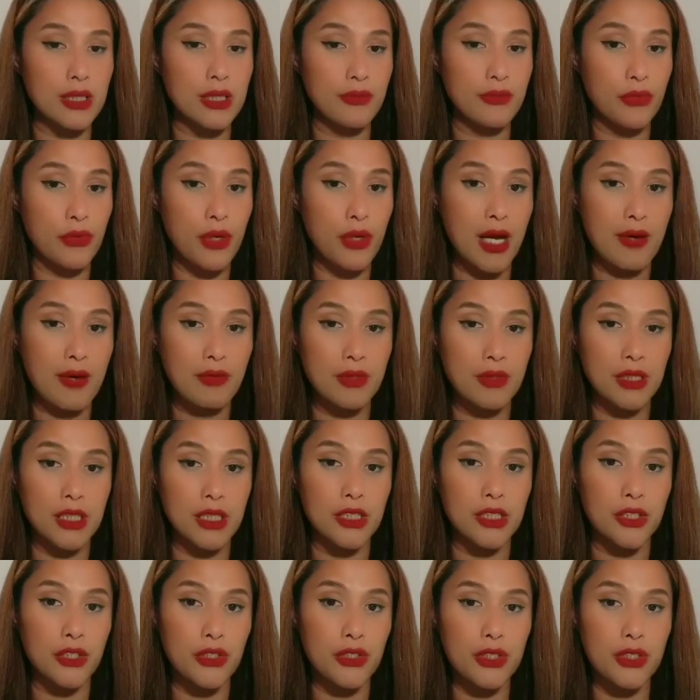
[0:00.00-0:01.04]
if you have it
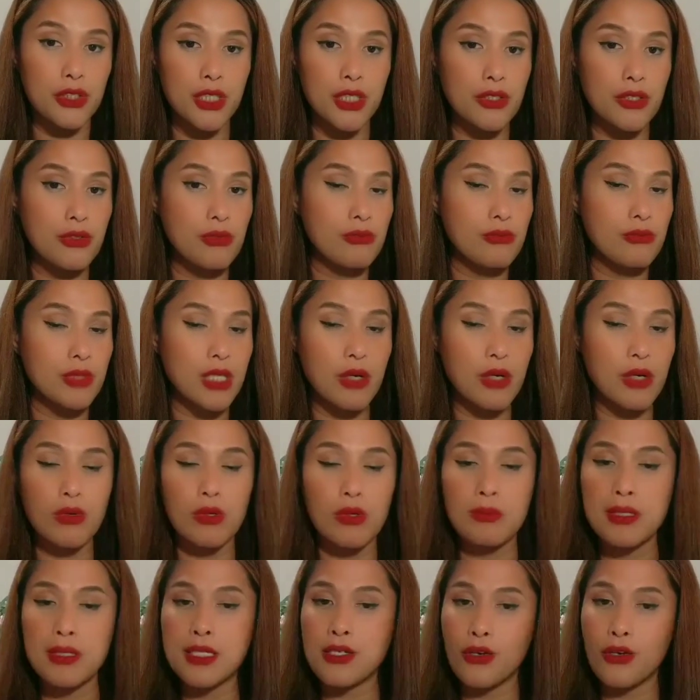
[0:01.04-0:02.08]
in your serum, that
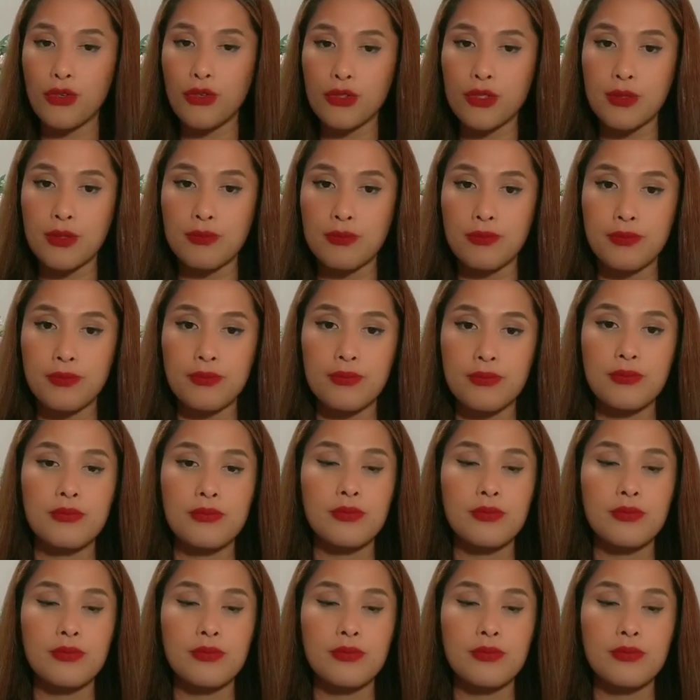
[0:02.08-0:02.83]
will be awesome.